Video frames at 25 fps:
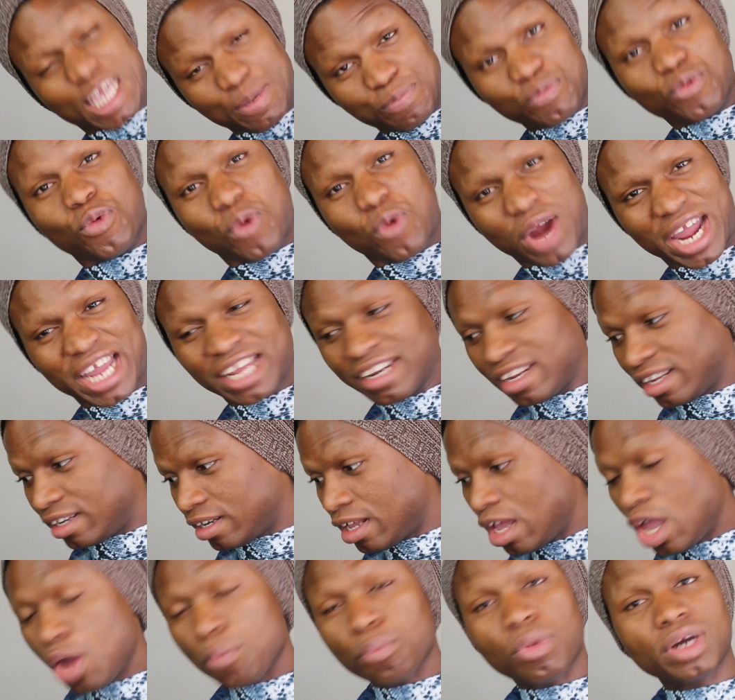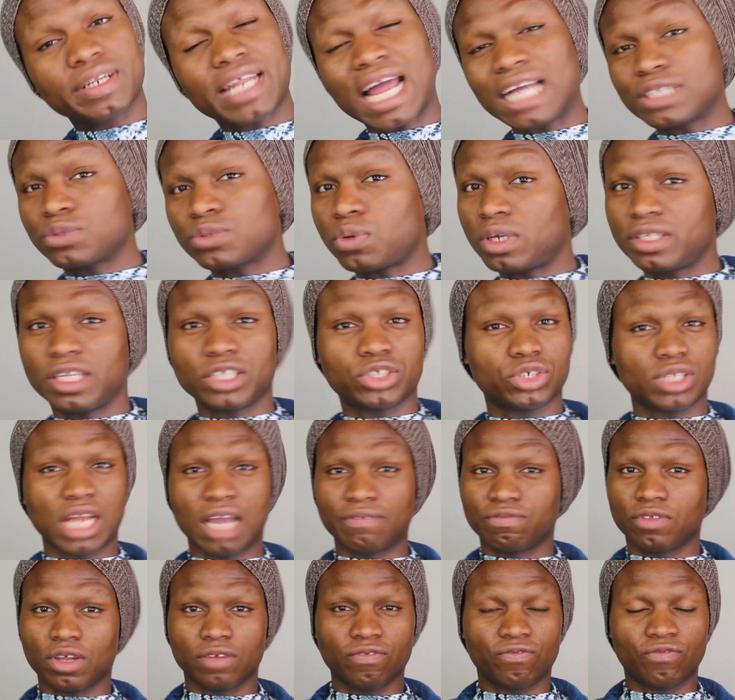Keep waiting. But that's what they should
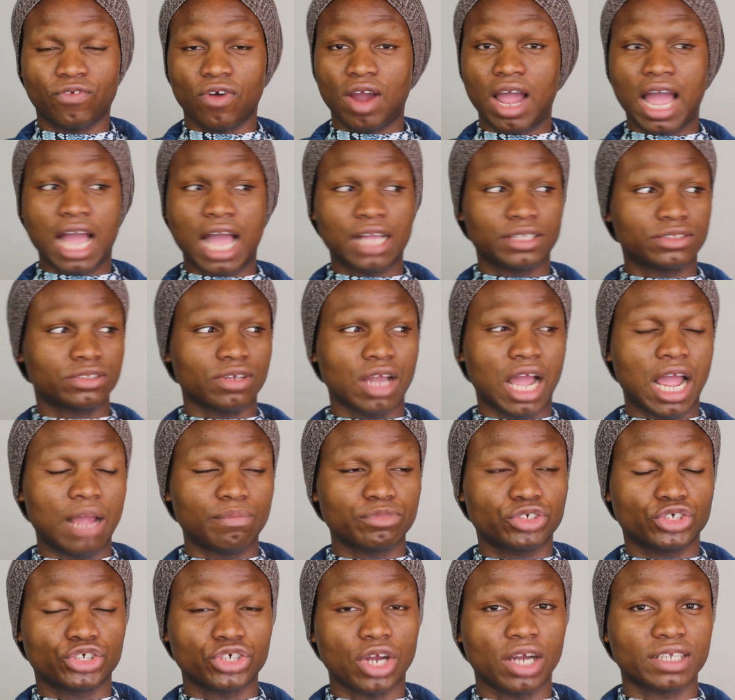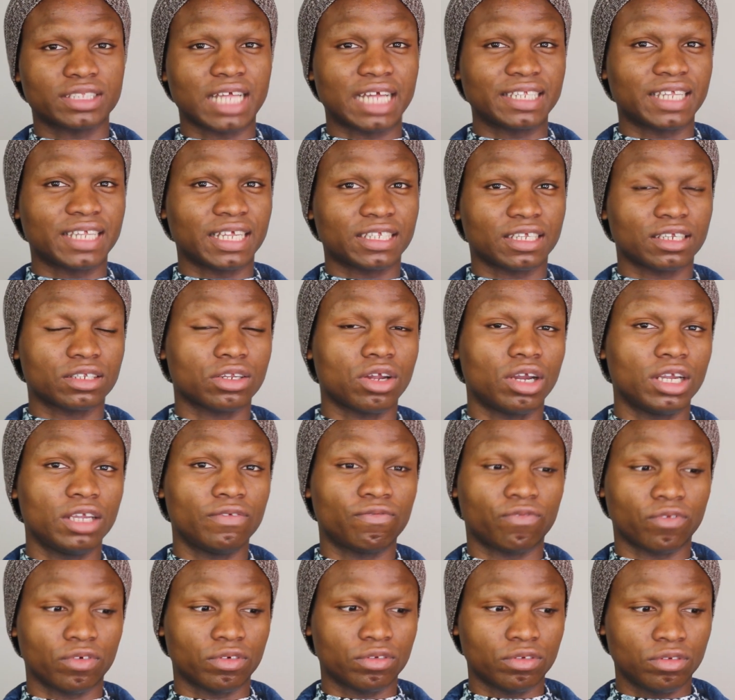have done for her, so I'm shocked that they did not
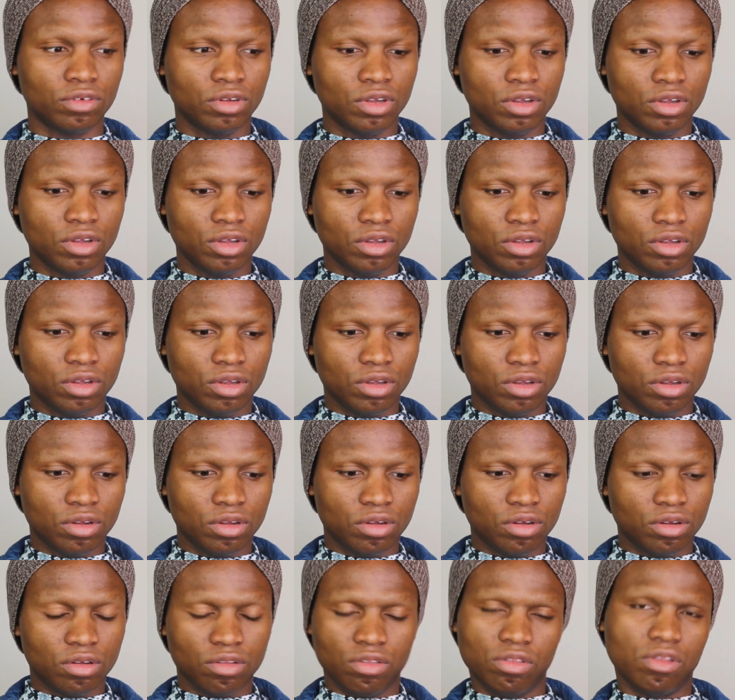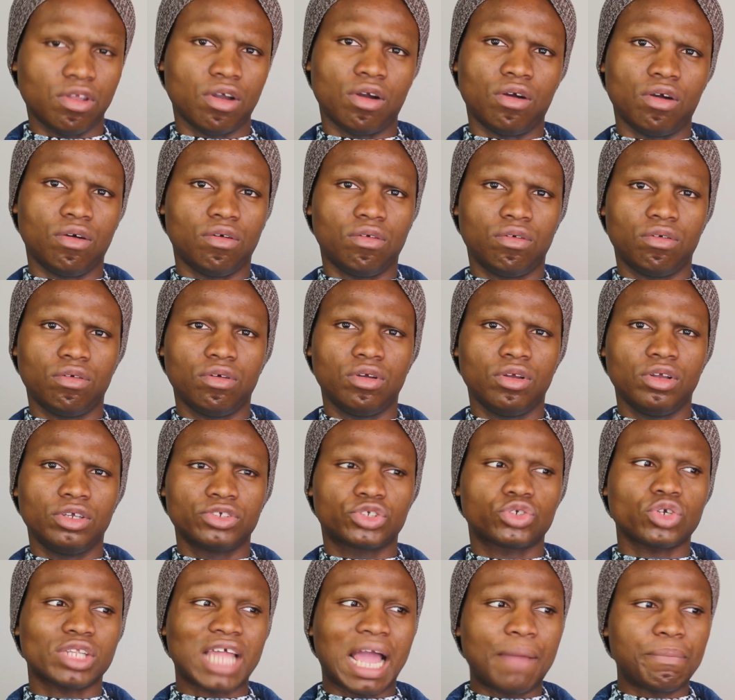even... know.
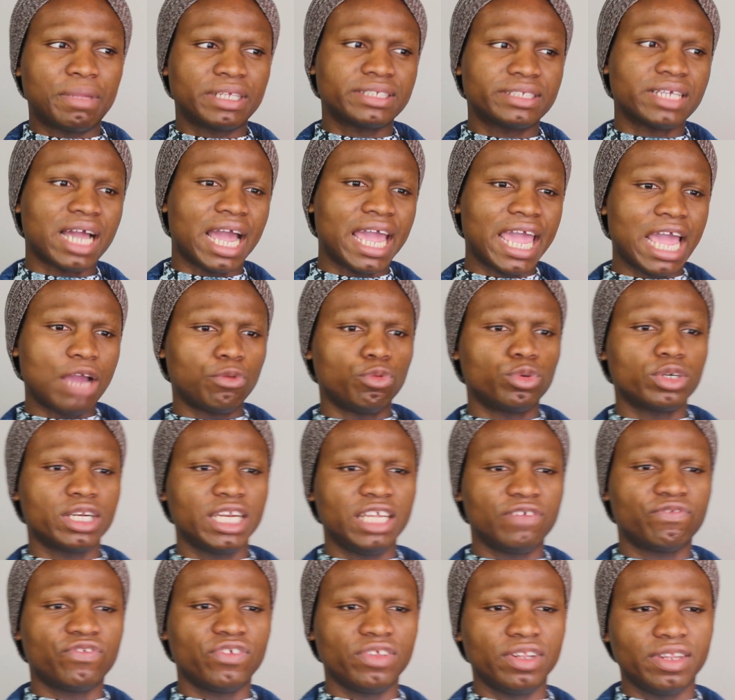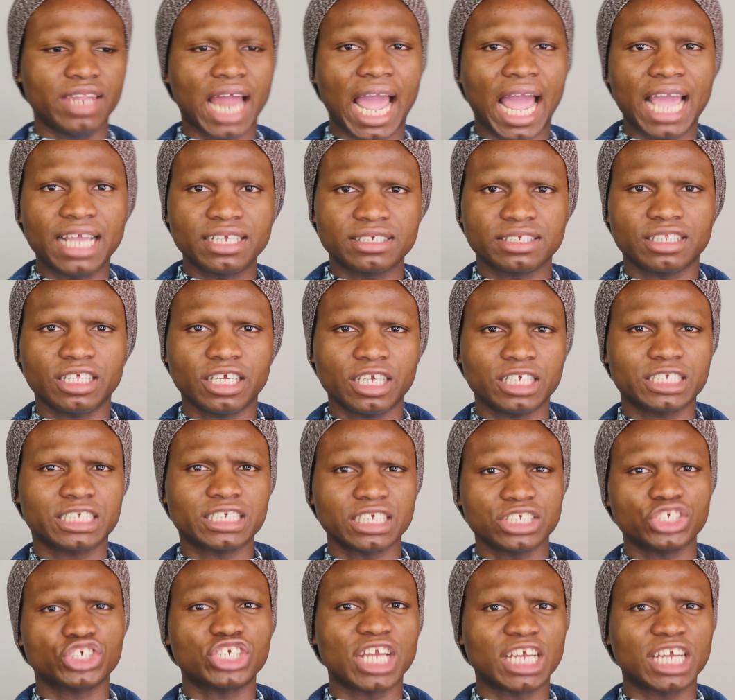So that means her hair would lift nicely since